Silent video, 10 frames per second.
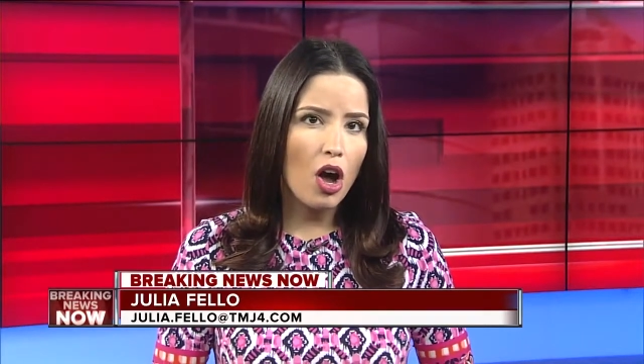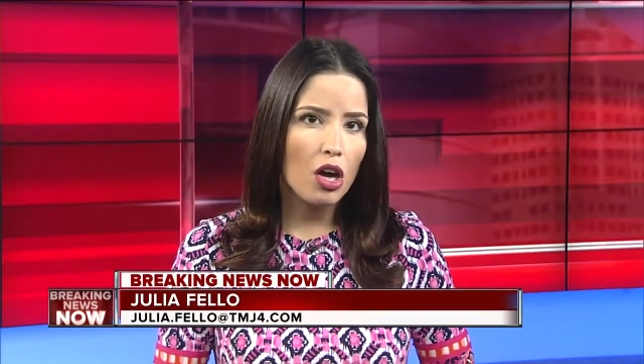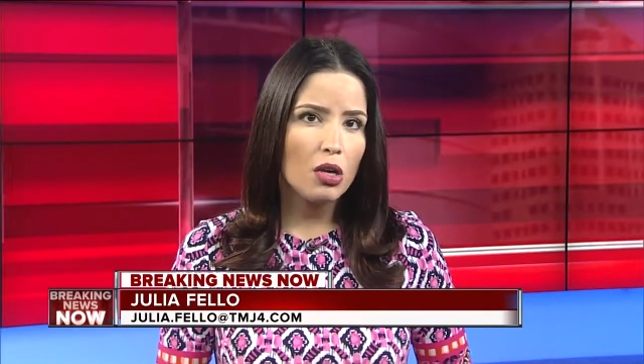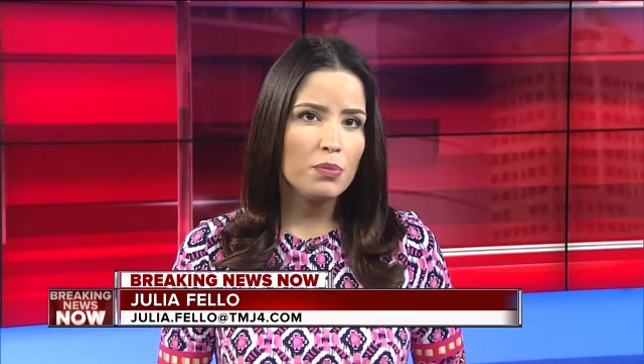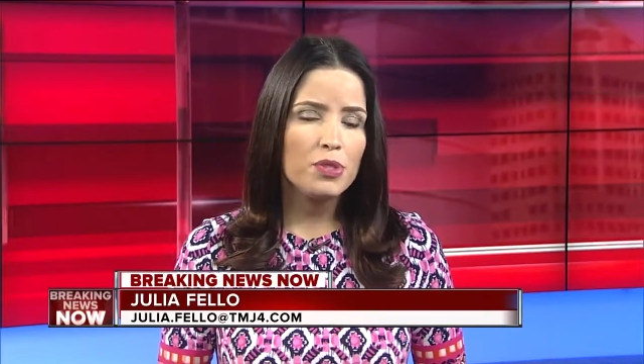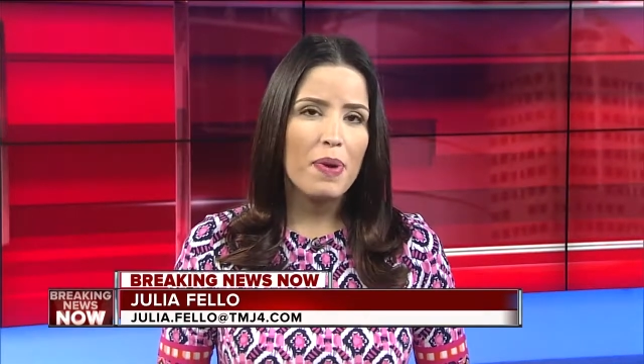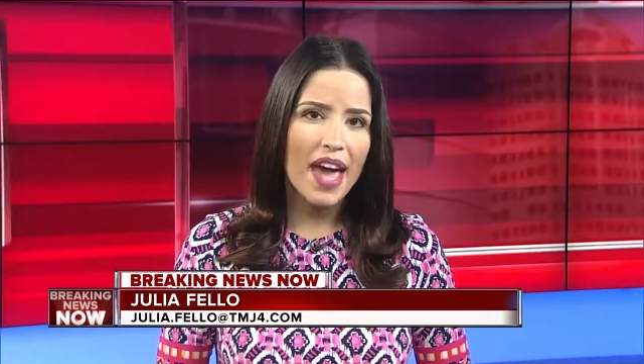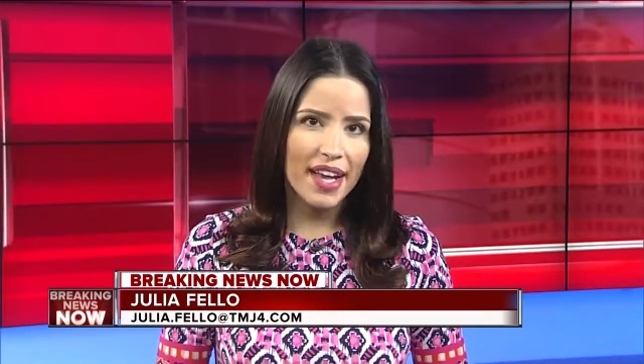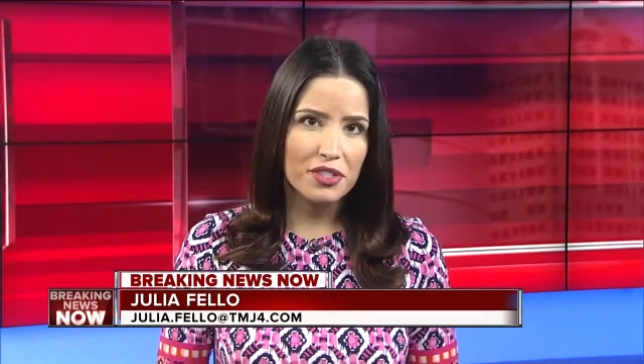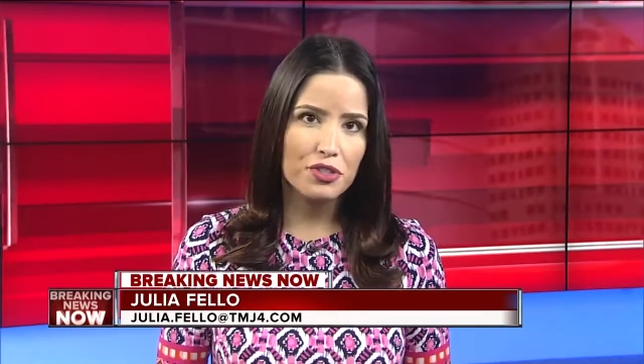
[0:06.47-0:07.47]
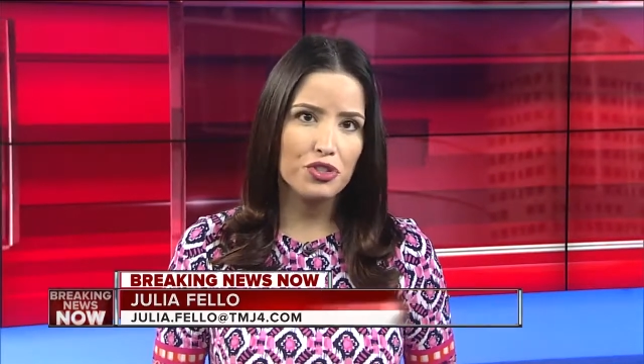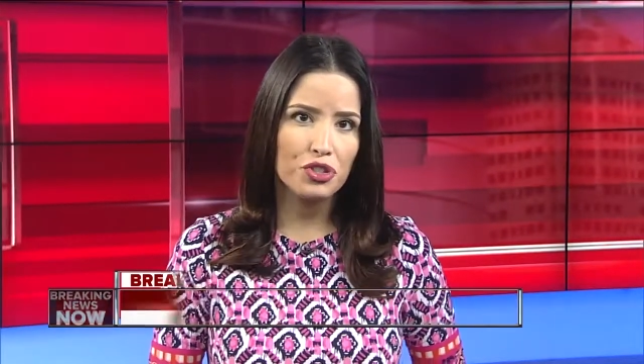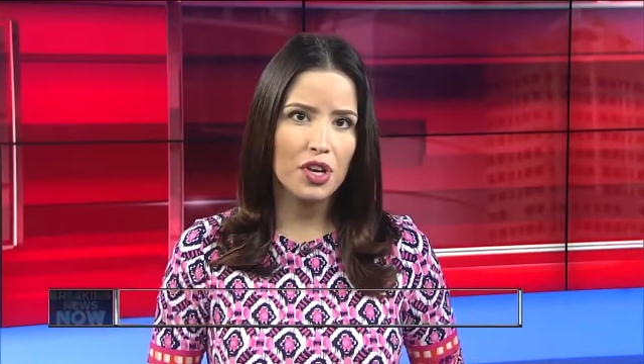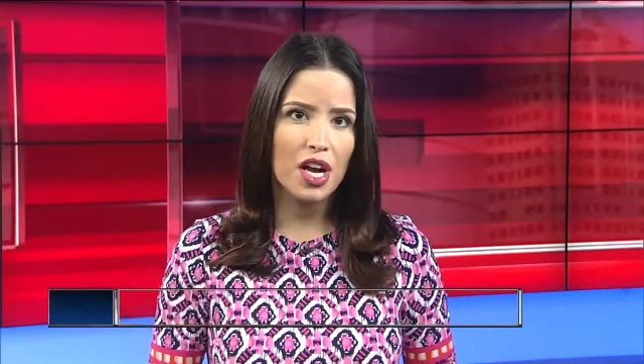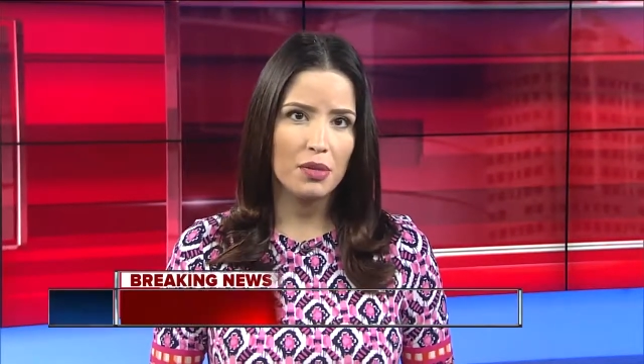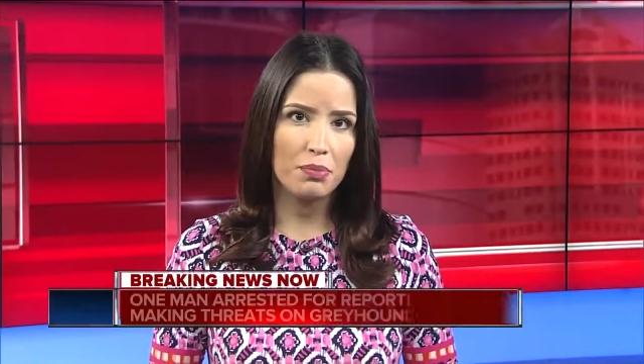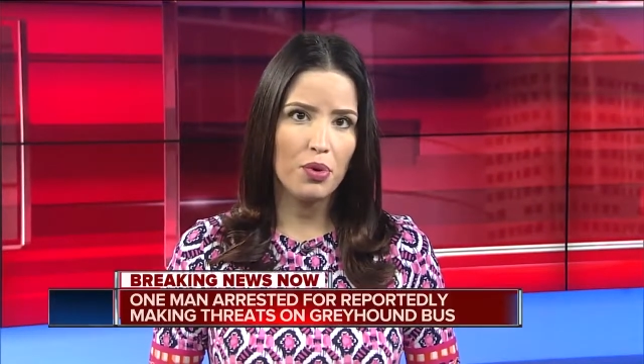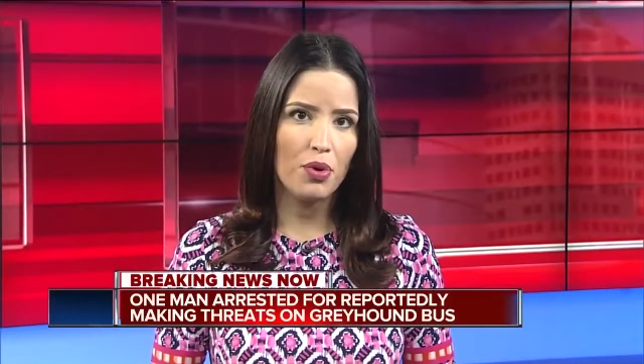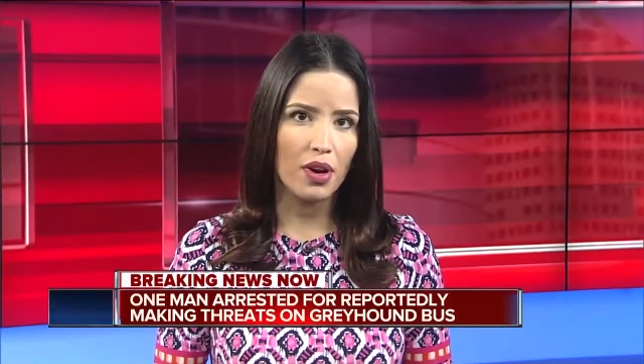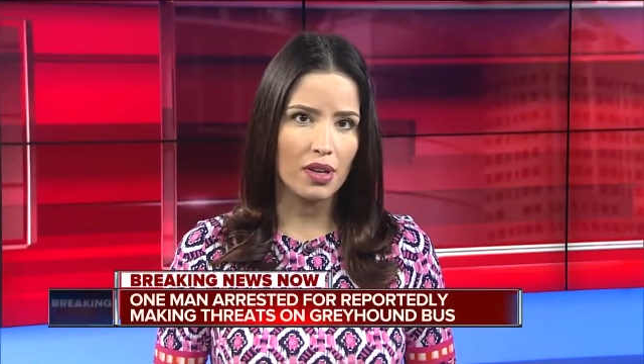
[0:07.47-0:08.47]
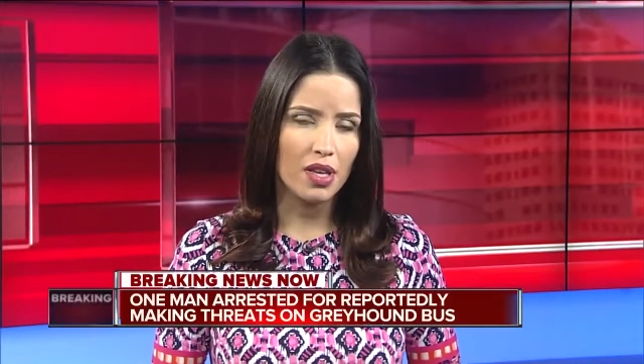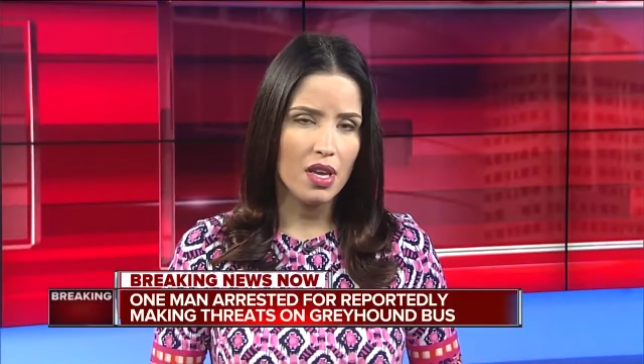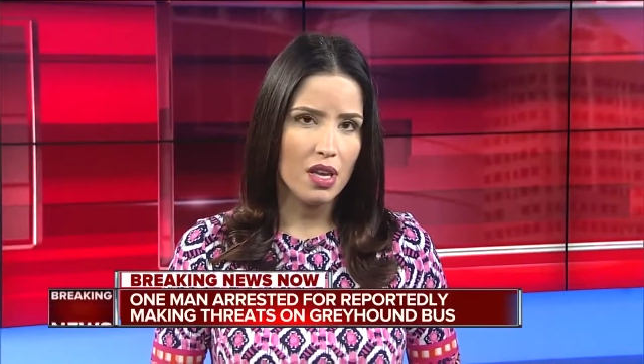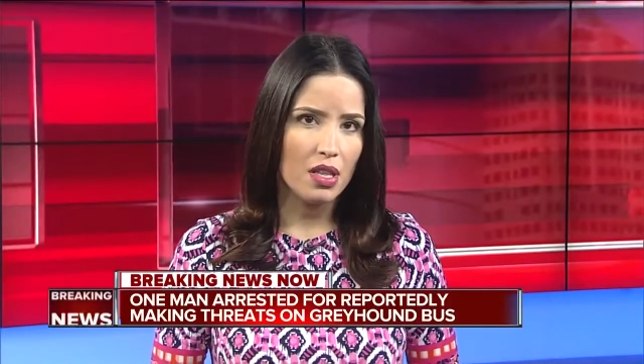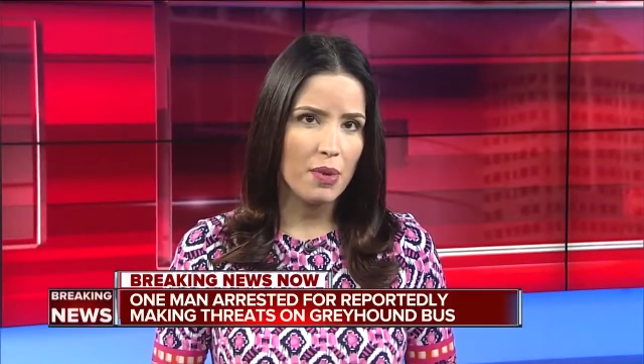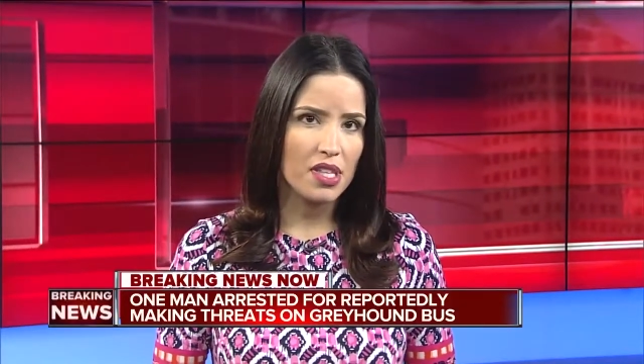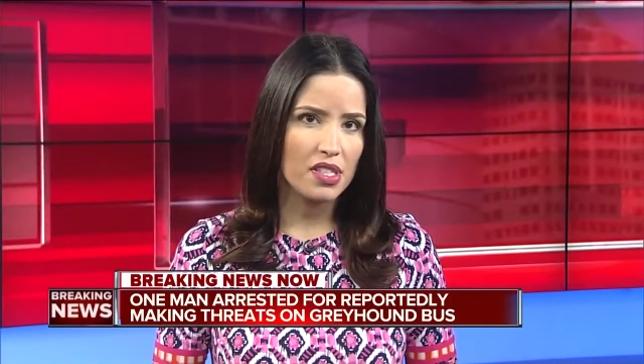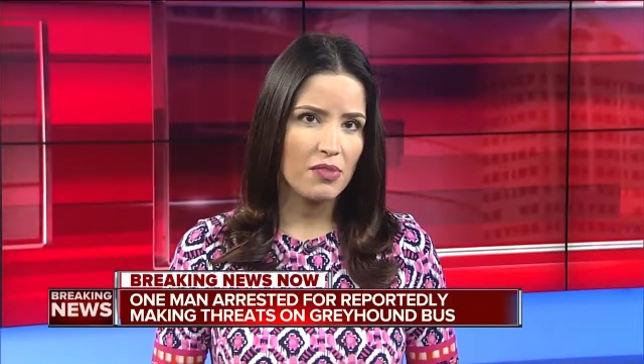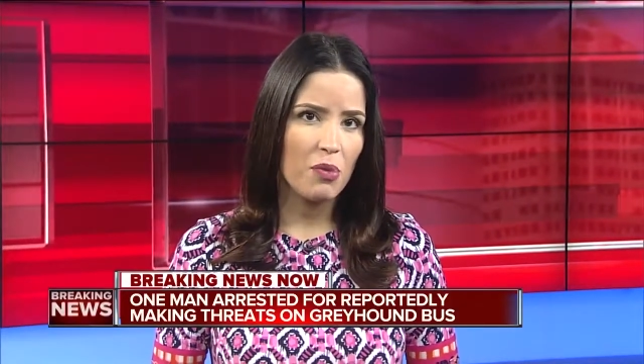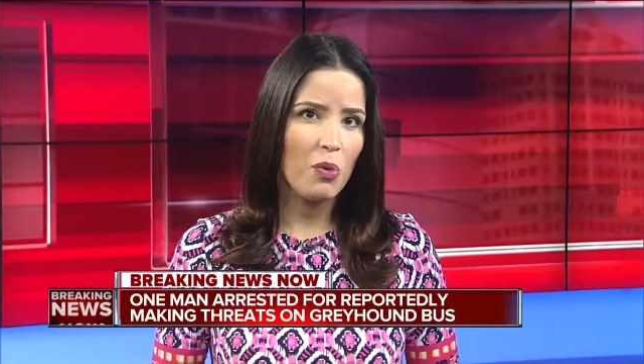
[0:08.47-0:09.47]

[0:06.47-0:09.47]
armed passenger on board. The bus left